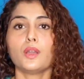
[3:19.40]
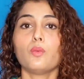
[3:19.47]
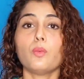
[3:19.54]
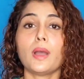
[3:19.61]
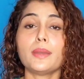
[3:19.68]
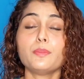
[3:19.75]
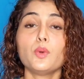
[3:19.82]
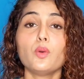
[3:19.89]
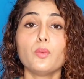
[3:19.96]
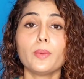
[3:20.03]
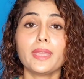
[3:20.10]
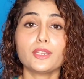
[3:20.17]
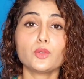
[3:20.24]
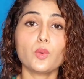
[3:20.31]
One more
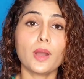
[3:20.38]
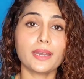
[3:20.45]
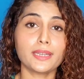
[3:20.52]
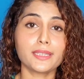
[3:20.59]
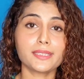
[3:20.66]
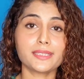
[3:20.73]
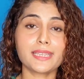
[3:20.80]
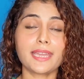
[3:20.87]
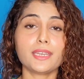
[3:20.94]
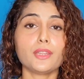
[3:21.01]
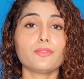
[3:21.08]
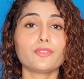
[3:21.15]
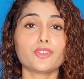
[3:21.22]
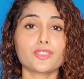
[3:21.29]
way to
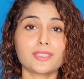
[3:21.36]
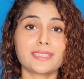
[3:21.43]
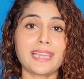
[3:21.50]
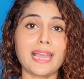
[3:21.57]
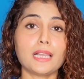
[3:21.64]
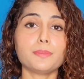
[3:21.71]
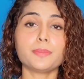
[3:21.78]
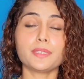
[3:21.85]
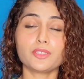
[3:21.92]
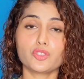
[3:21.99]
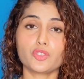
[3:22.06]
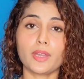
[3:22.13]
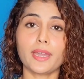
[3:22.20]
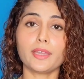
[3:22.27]
understand if your scalp
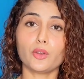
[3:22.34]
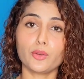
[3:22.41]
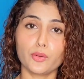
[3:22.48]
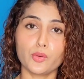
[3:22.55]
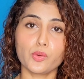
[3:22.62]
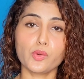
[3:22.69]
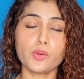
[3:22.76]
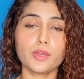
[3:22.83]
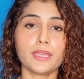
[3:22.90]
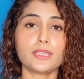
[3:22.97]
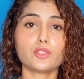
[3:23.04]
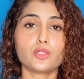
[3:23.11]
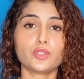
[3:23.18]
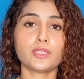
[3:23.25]
is dry or no
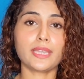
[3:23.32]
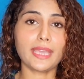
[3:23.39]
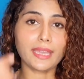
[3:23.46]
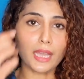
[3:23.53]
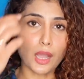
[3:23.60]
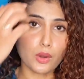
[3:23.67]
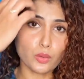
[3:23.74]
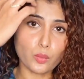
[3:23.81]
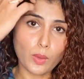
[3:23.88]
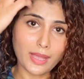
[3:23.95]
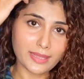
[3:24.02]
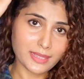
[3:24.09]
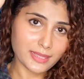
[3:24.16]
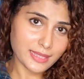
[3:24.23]
is to take out
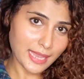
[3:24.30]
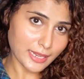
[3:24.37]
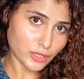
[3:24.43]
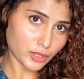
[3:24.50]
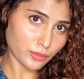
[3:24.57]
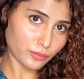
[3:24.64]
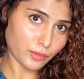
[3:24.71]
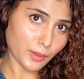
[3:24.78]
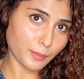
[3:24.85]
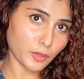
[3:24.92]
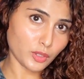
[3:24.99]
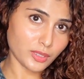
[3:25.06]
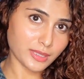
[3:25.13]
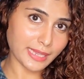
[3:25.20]
one section
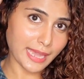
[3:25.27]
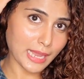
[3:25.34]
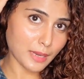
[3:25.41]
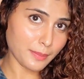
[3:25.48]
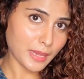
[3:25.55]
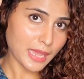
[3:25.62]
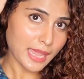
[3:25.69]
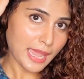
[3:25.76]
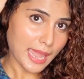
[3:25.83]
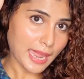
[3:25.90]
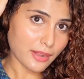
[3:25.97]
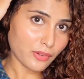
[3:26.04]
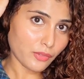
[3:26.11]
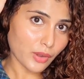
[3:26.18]
from your scalp
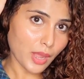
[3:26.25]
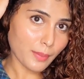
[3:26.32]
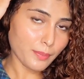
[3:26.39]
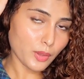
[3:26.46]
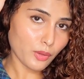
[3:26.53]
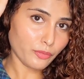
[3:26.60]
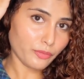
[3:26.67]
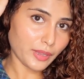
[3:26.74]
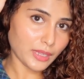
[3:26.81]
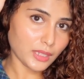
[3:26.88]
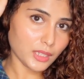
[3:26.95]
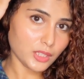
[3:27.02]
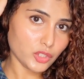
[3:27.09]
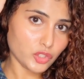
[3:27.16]
and rub your
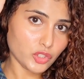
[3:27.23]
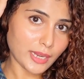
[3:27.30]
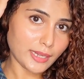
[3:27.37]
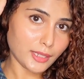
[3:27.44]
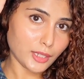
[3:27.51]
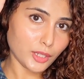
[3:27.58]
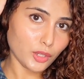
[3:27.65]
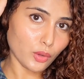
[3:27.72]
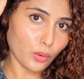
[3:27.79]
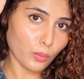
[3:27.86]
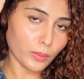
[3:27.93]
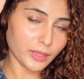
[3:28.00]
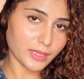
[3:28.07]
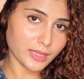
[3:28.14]
fingers gently
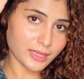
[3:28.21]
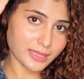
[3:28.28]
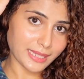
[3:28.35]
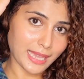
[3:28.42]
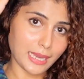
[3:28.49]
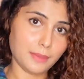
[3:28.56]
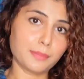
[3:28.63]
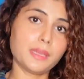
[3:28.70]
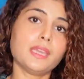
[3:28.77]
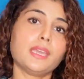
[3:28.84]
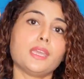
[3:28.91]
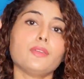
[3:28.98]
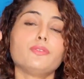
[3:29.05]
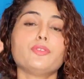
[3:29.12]
over the scalp.
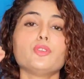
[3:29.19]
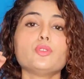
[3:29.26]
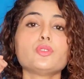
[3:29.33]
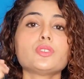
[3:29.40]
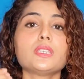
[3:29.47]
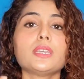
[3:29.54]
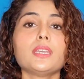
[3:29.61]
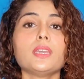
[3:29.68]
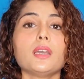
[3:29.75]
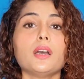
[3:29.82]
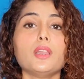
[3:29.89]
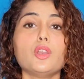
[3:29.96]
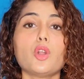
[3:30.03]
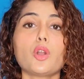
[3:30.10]
If you see
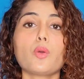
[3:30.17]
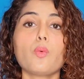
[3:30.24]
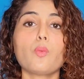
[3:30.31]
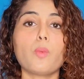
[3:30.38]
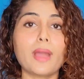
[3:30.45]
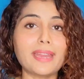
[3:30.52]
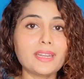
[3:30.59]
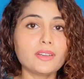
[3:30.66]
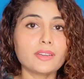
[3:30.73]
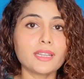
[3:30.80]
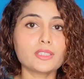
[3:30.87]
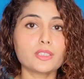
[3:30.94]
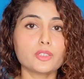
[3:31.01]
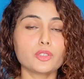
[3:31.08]
a lot of white
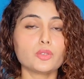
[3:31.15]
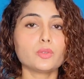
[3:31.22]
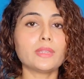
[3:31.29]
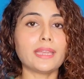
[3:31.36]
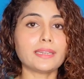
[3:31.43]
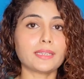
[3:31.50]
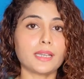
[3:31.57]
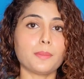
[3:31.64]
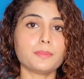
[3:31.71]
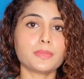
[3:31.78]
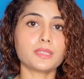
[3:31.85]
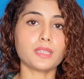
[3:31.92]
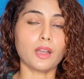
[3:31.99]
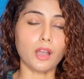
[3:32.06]
residue that
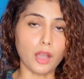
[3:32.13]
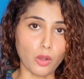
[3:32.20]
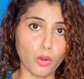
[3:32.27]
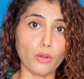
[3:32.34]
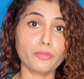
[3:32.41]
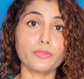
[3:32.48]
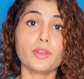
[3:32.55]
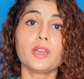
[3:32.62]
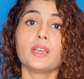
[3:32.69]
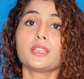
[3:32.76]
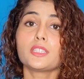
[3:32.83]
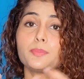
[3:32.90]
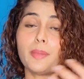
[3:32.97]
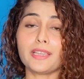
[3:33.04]
comes off,
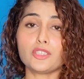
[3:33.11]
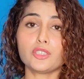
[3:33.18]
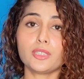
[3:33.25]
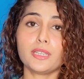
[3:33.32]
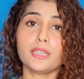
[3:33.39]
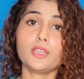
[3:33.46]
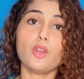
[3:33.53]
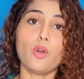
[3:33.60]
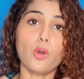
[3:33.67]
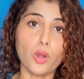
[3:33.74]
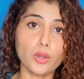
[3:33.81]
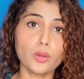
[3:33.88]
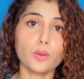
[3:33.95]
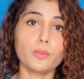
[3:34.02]
especially
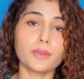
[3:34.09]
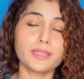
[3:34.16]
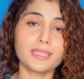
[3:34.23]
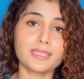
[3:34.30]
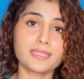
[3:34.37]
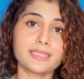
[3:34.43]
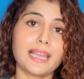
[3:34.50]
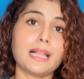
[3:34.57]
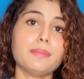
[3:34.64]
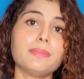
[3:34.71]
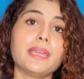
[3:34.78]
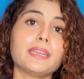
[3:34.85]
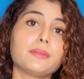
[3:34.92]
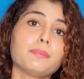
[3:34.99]
all over the
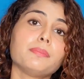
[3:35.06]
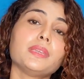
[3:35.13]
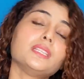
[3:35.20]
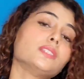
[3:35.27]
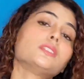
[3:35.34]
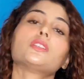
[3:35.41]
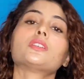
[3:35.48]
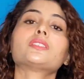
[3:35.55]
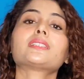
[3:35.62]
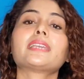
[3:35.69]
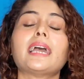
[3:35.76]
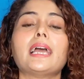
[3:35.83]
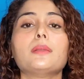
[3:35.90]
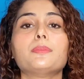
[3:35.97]
scalp, that means your
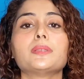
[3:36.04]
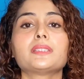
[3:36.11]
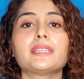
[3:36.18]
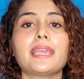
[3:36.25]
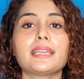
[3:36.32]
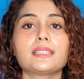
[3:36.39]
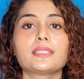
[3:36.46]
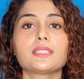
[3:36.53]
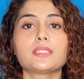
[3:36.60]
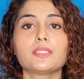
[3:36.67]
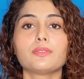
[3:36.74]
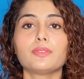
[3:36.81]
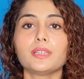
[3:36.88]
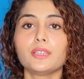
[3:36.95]
scalp is
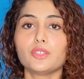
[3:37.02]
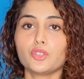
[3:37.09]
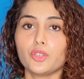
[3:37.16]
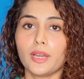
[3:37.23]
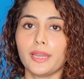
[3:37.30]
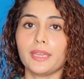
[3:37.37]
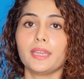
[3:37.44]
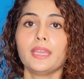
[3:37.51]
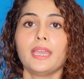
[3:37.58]
excessively dry.